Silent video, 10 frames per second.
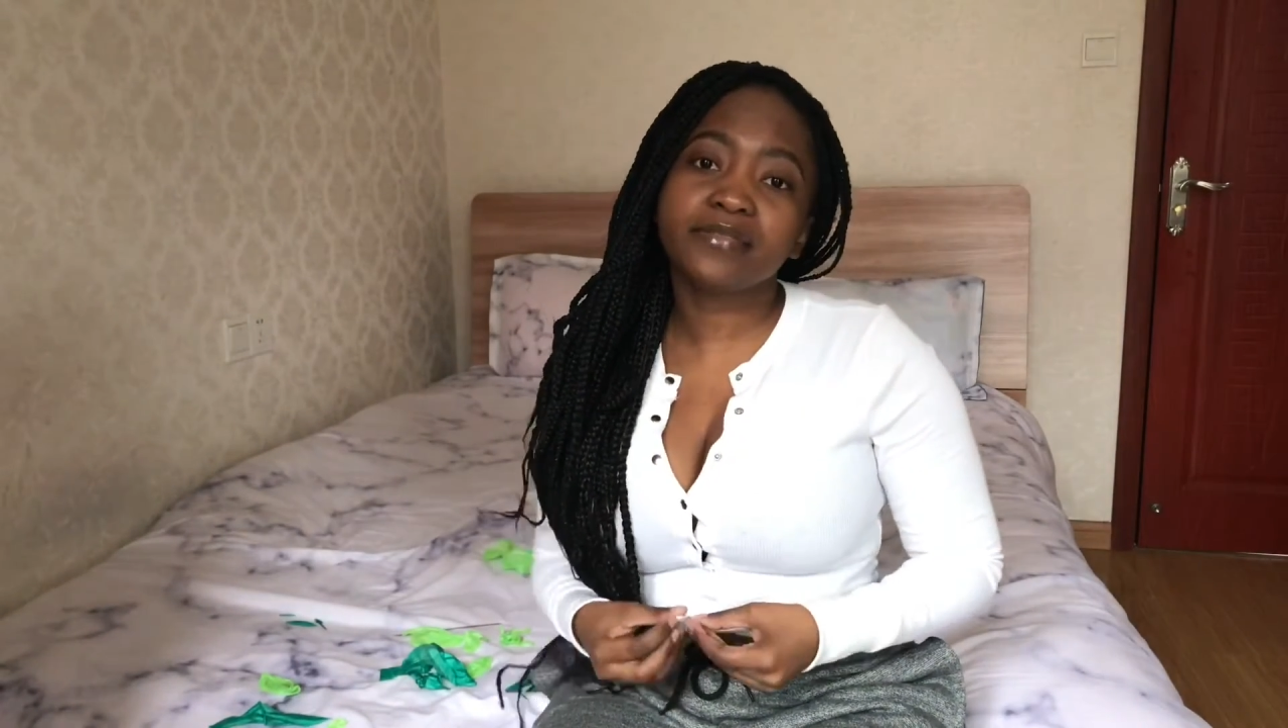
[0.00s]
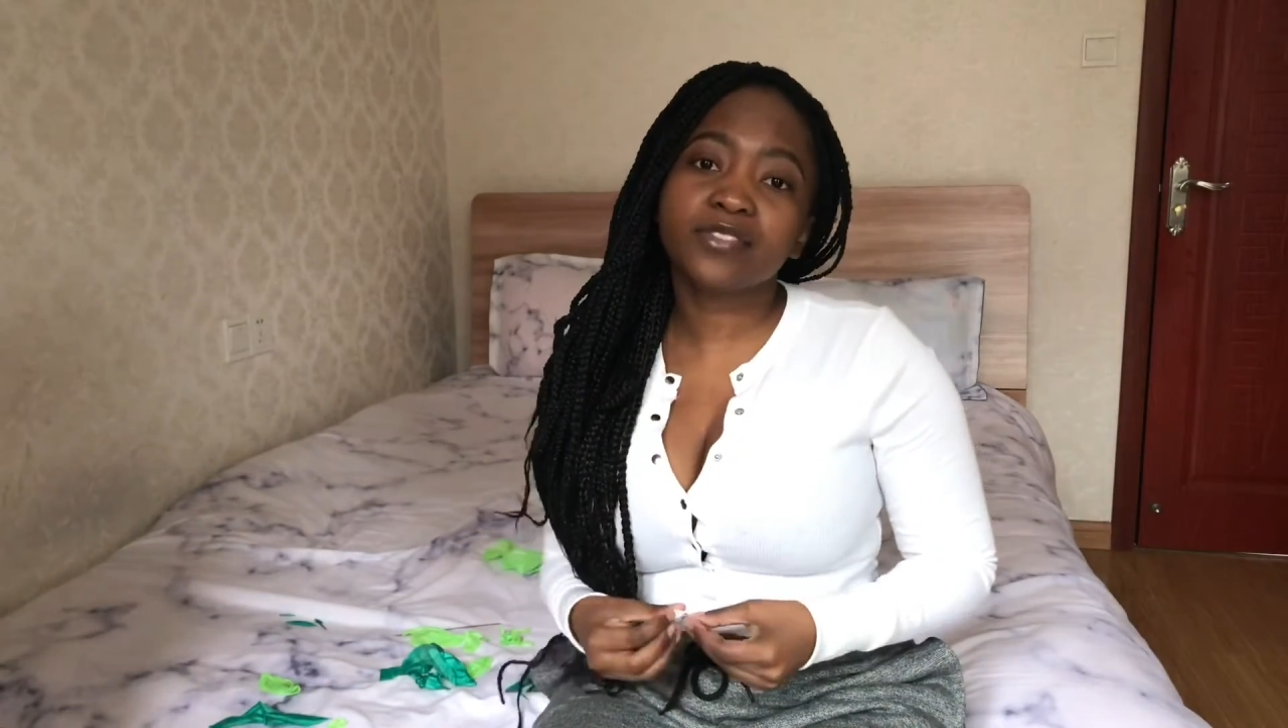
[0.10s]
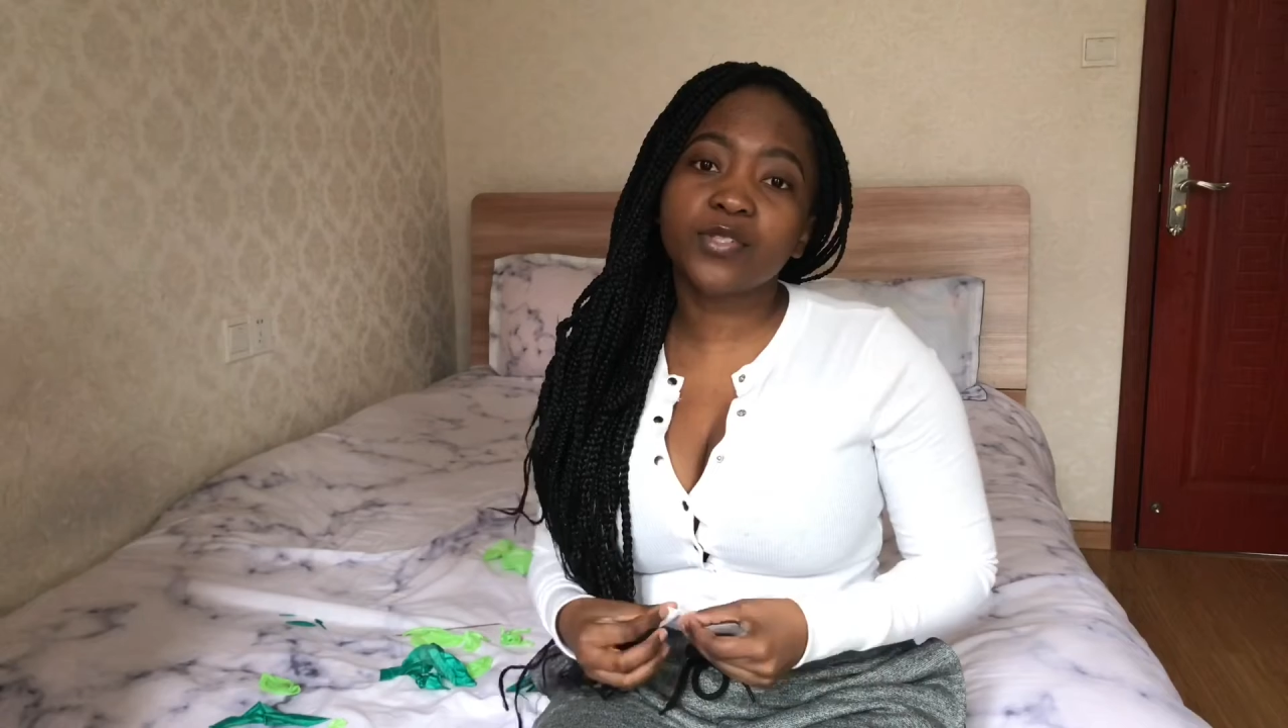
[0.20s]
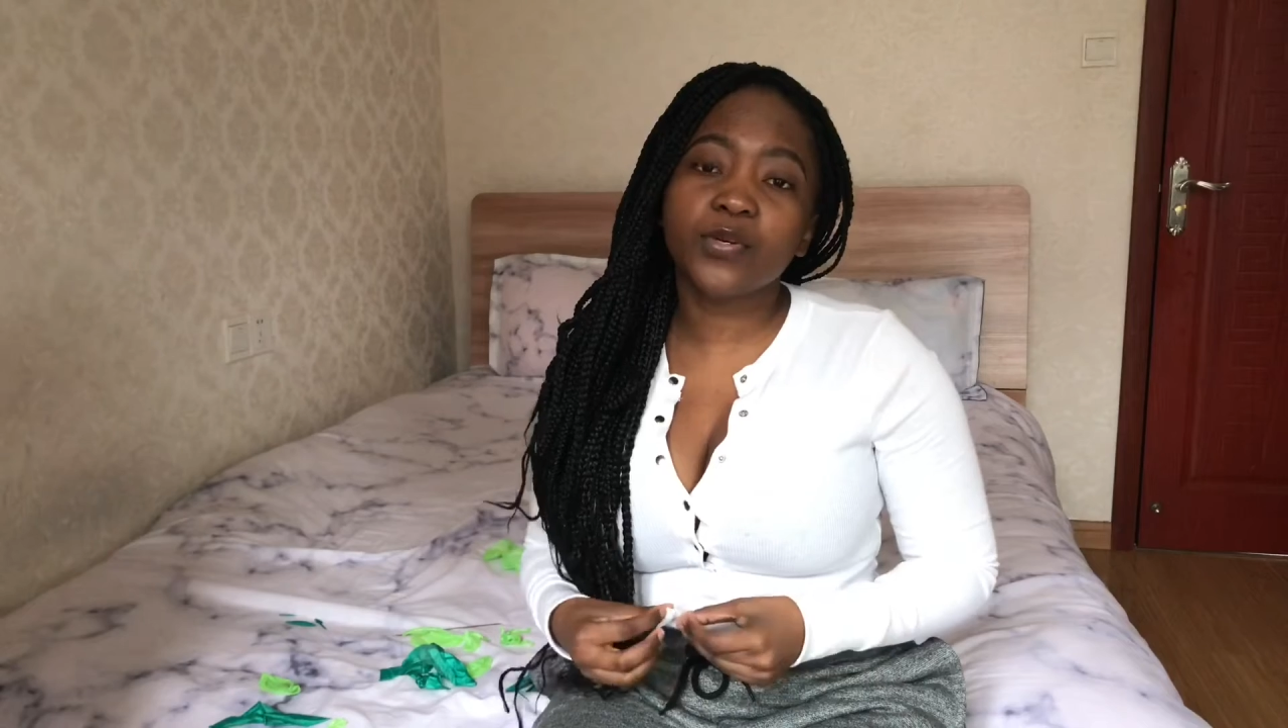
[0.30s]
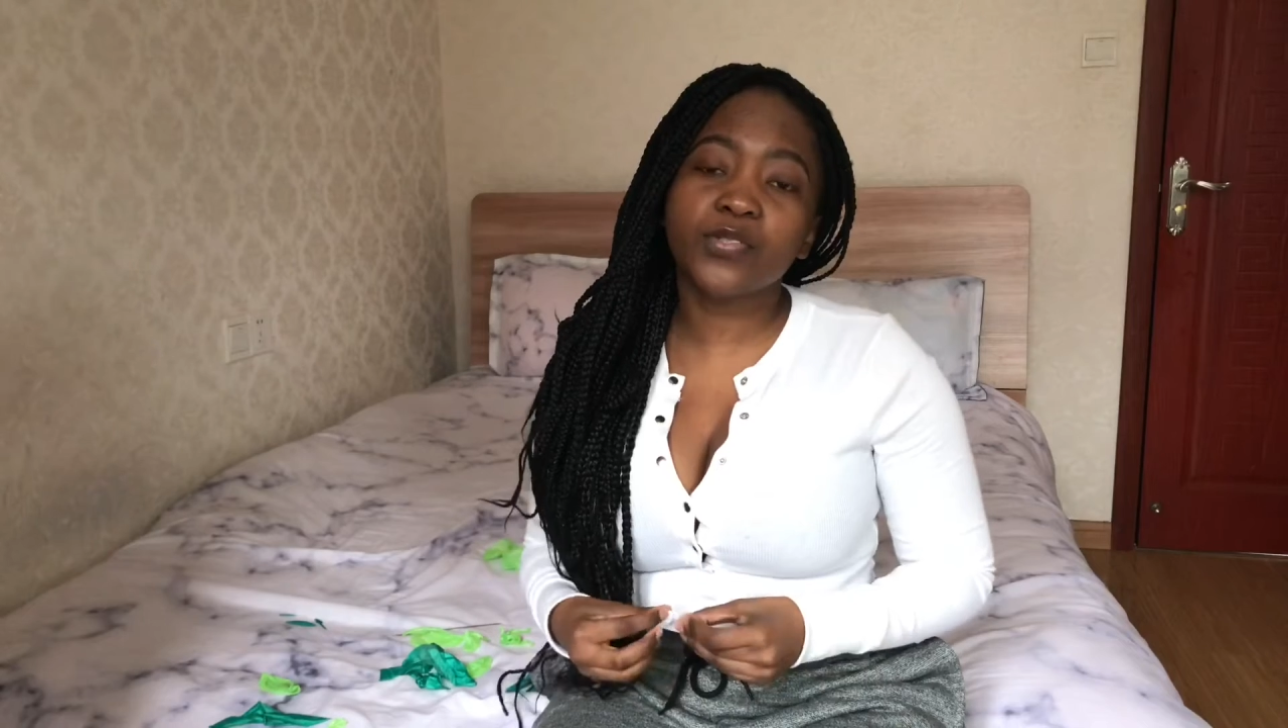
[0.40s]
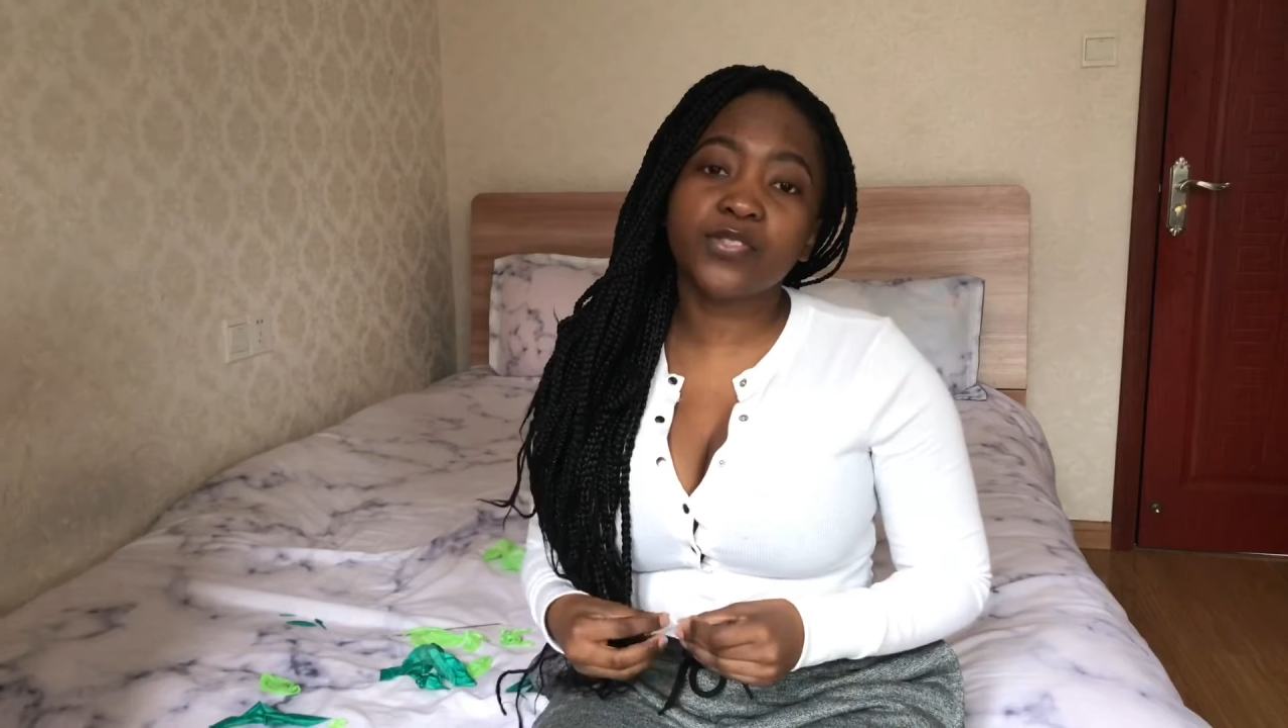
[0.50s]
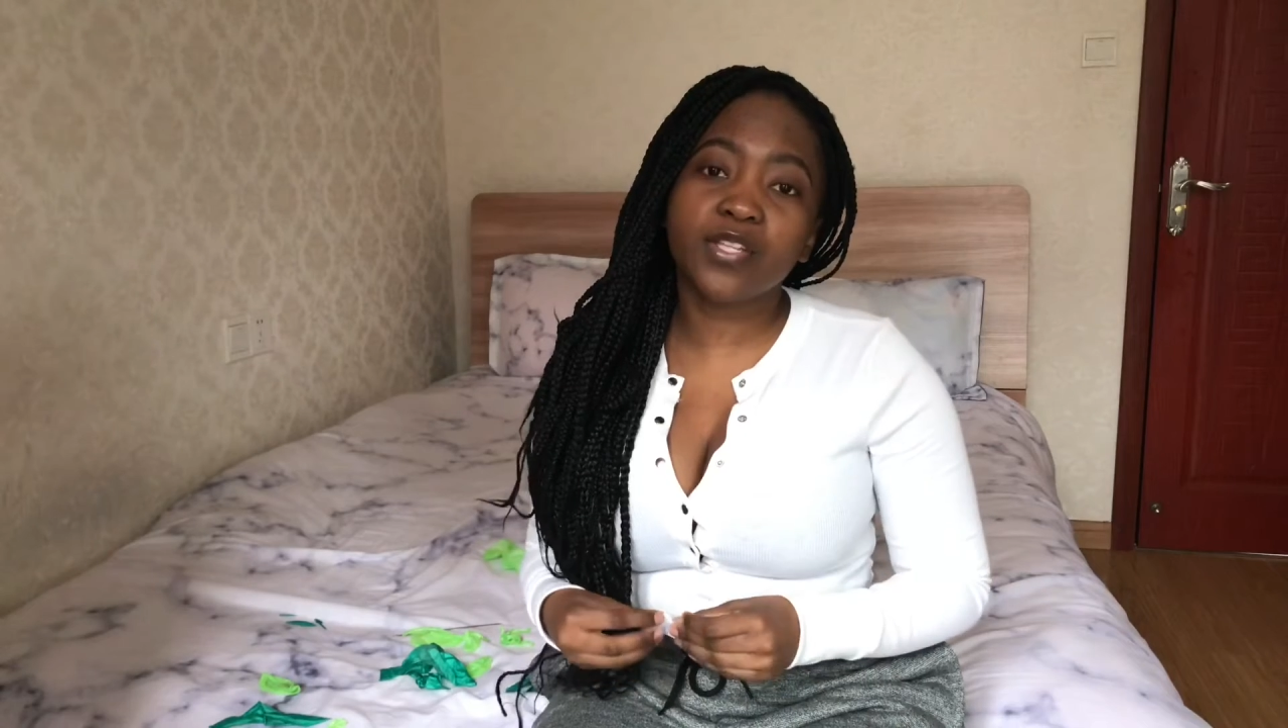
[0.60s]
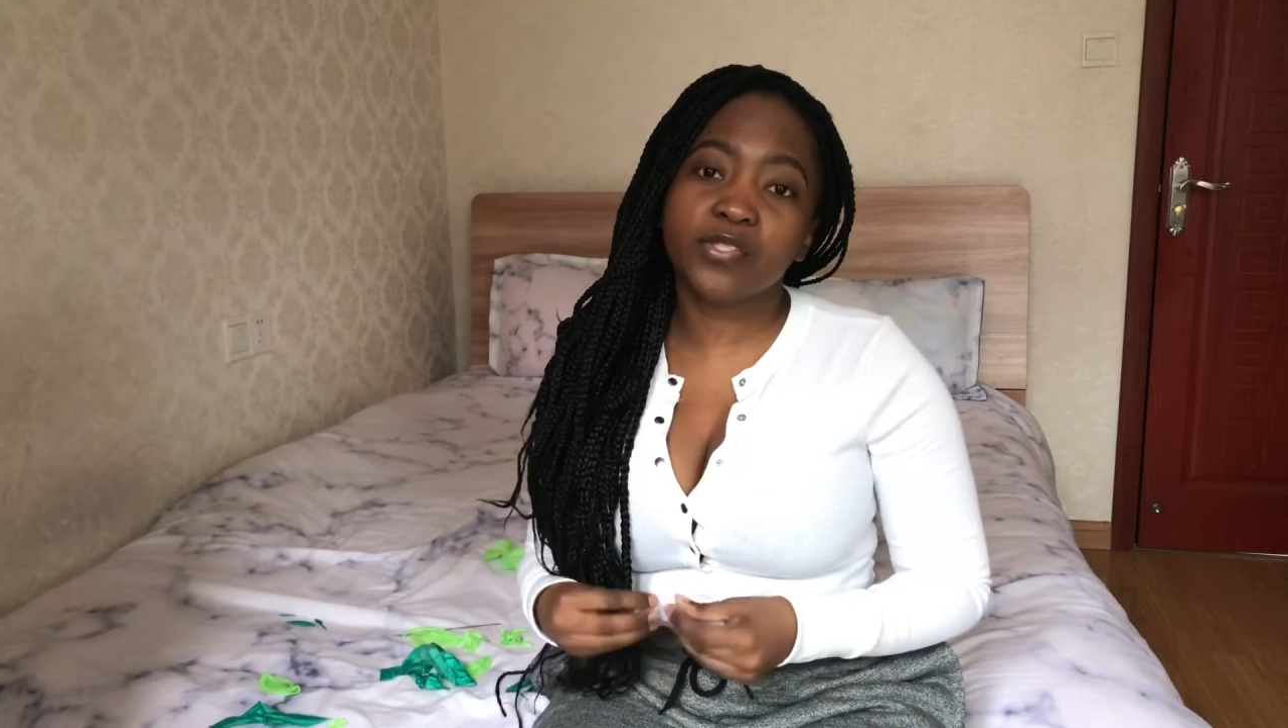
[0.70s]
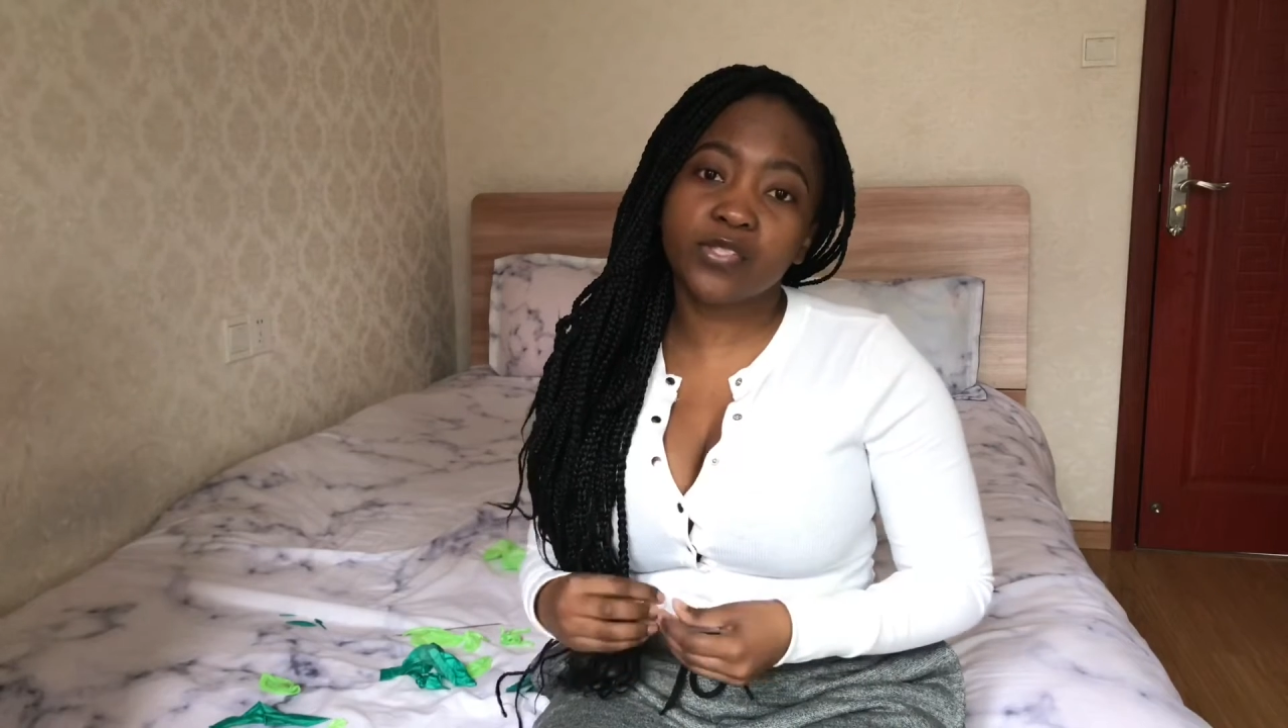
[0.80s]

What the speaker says: because that's